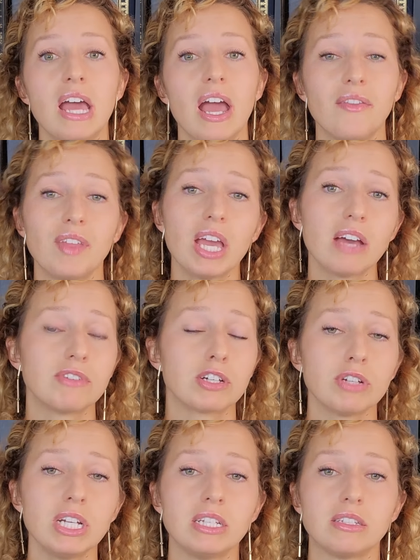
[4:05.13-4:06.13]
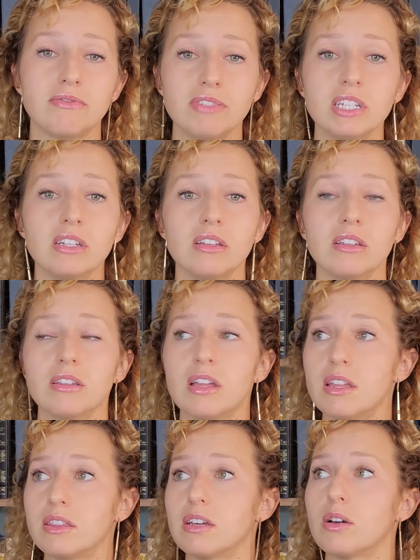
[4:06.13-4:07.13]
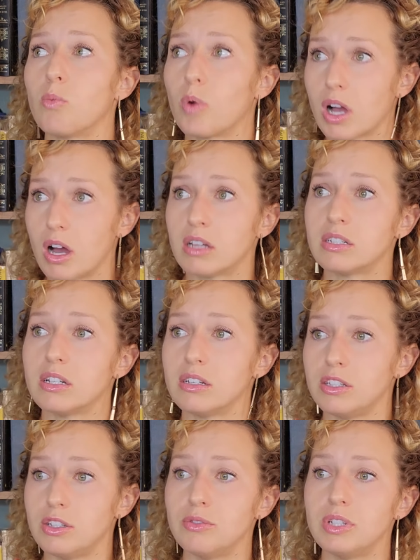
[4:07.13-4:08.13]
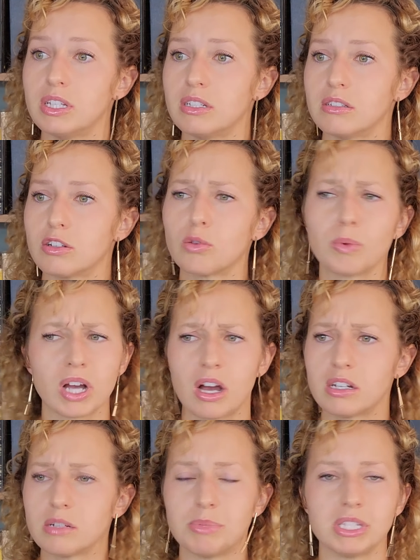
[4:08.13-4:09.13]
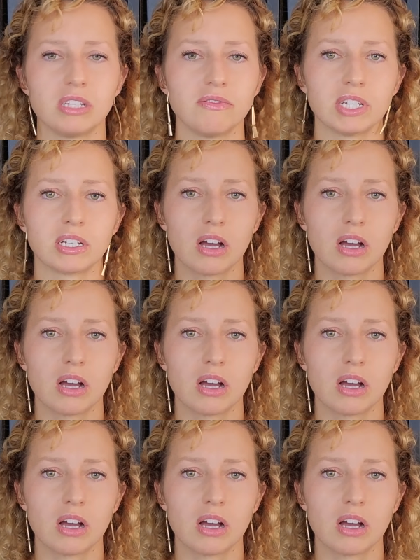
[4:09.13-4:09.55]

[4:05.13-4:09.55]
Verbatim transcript: and they have agreed to fill the Wakonda Union or Wakonda Pacific